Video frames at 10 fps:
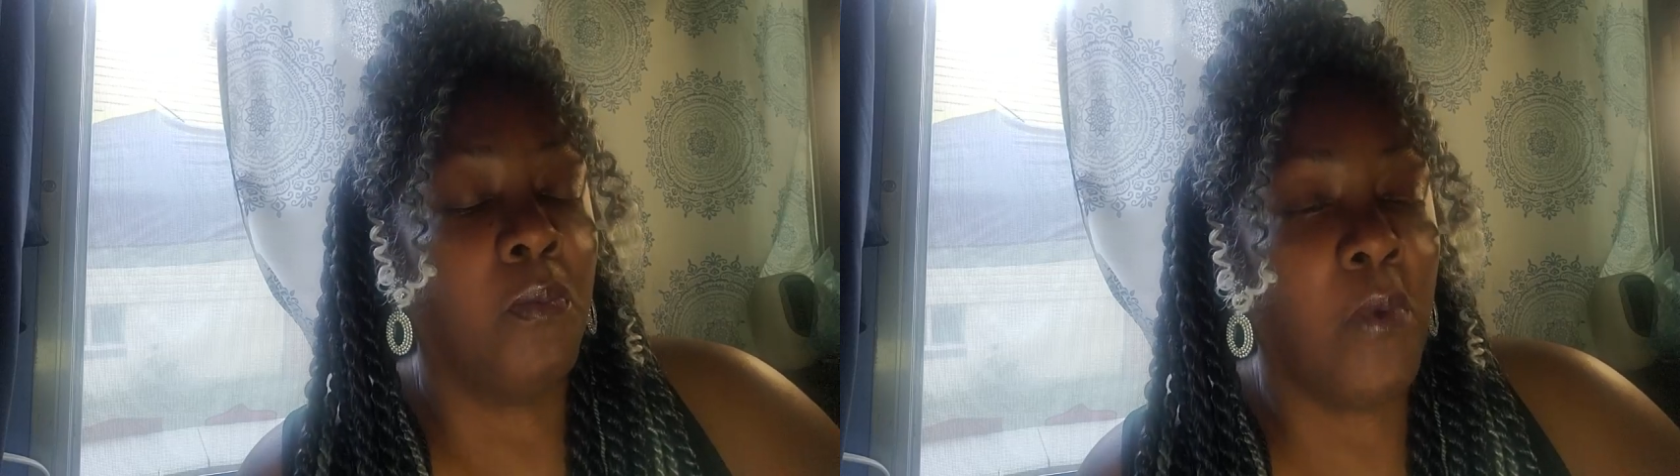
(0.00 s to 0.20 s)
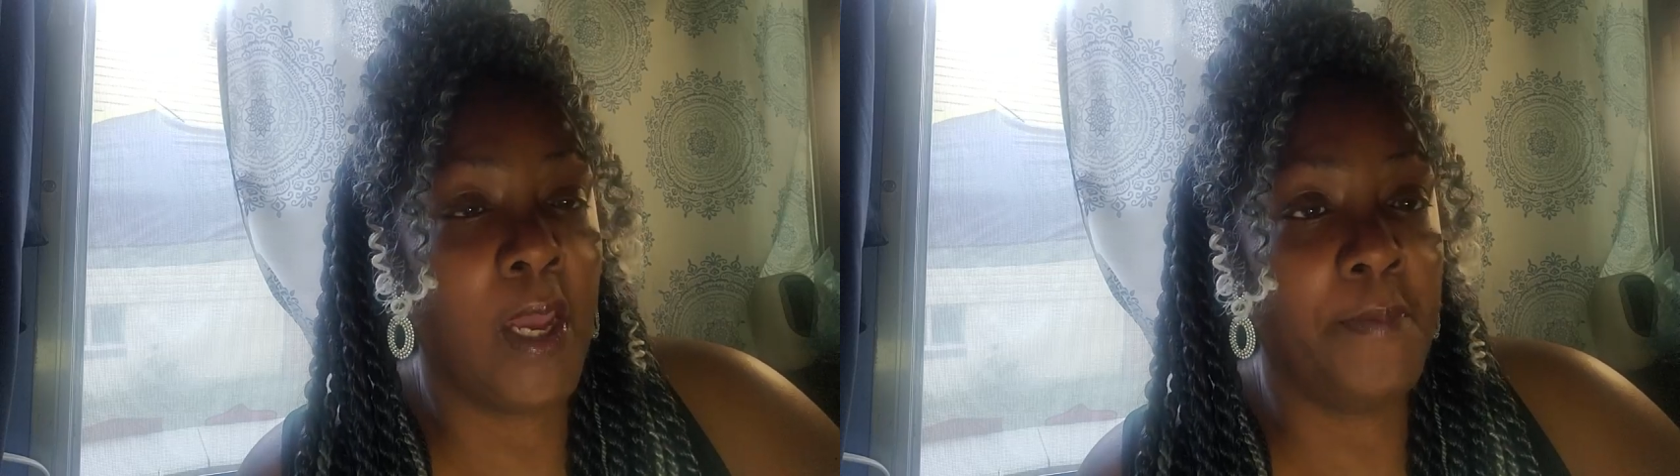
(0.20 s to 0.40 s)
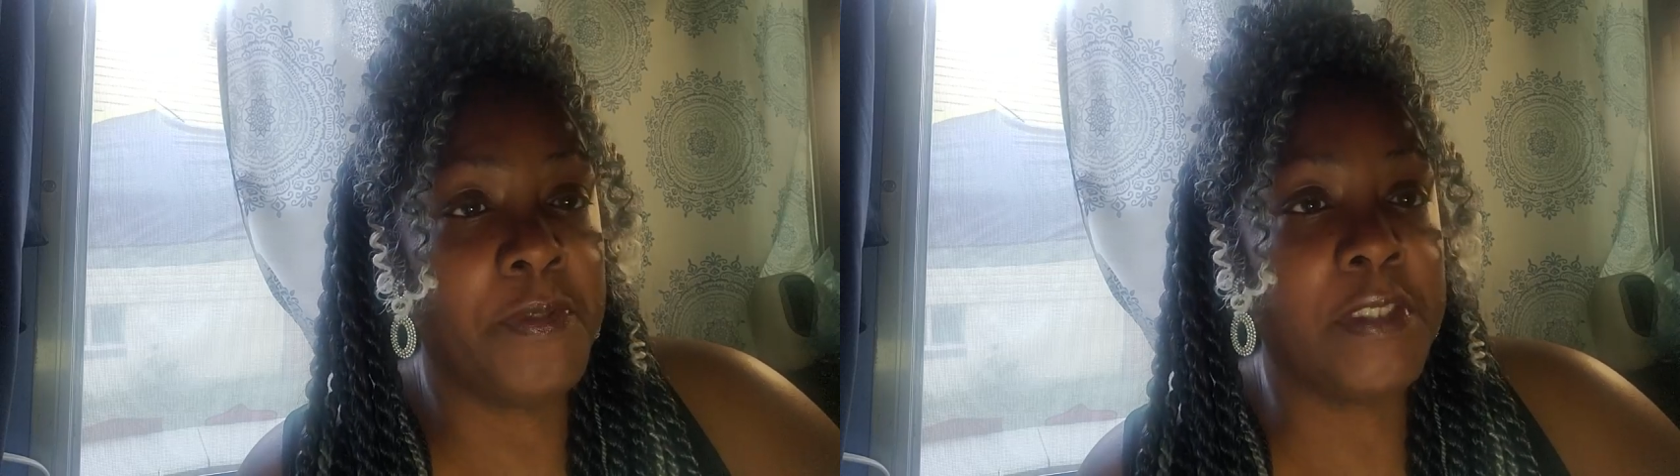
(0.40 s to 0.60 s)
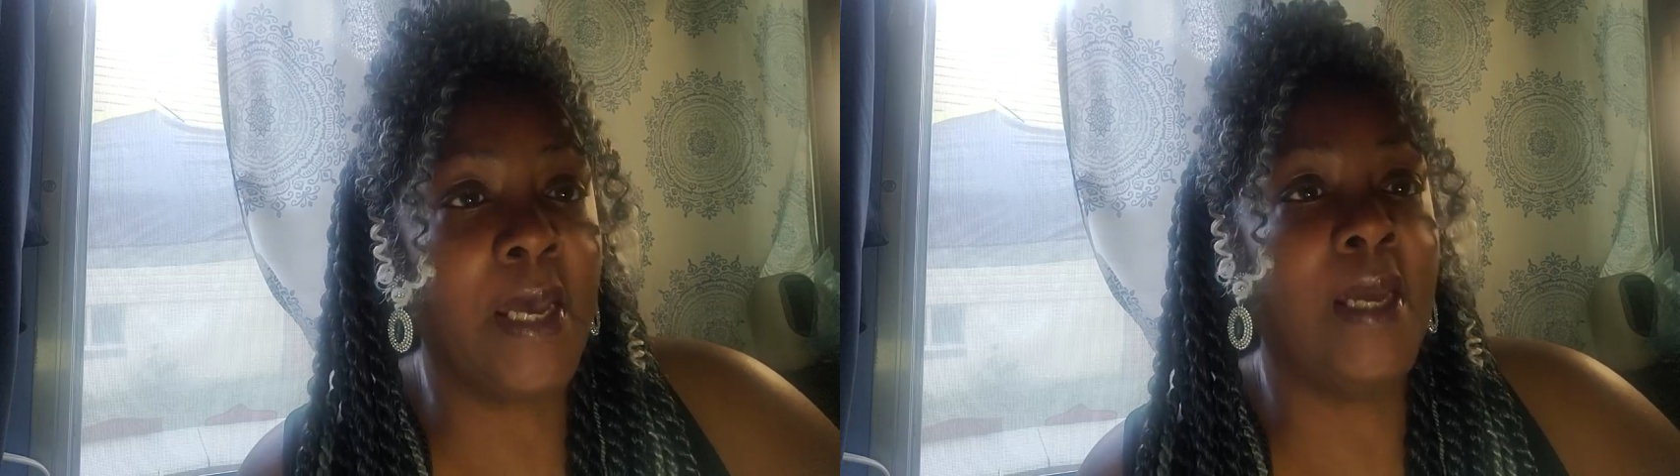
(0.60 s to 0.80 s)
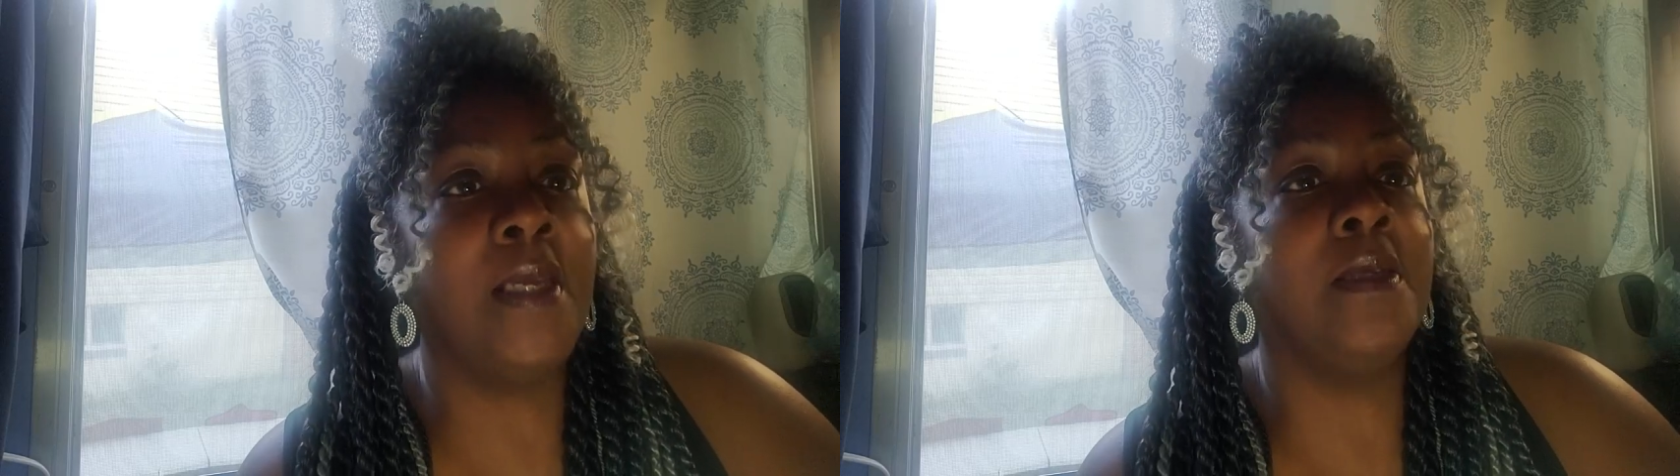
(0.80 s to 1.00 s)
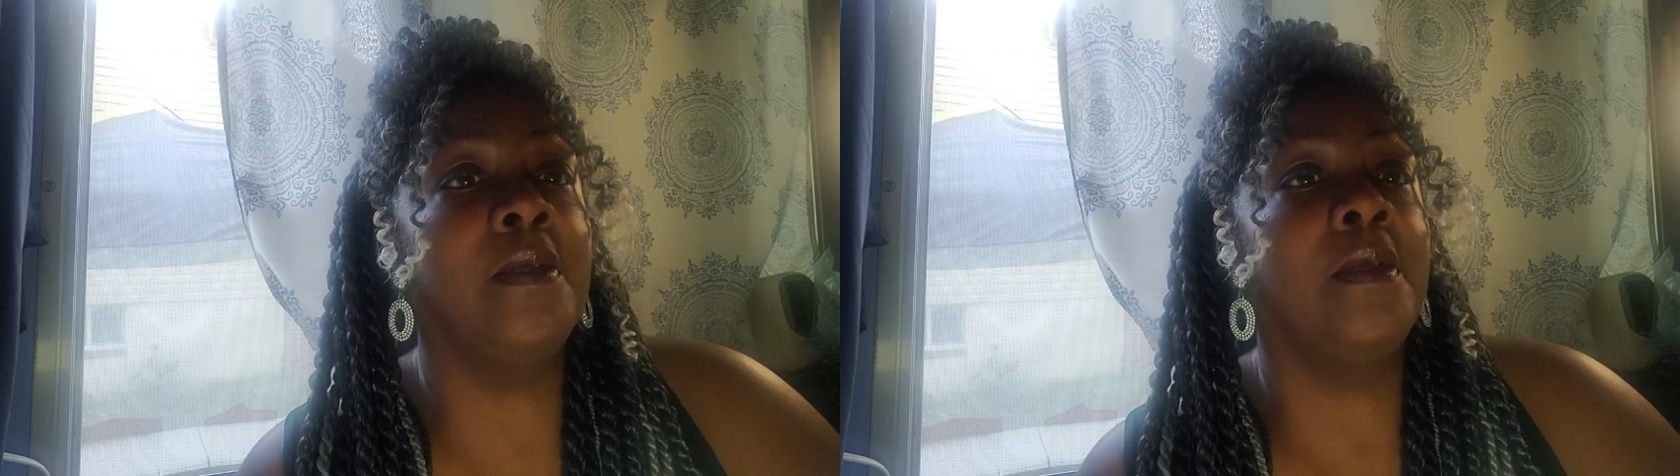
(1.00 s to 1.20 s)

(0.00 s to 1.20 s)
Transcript: website.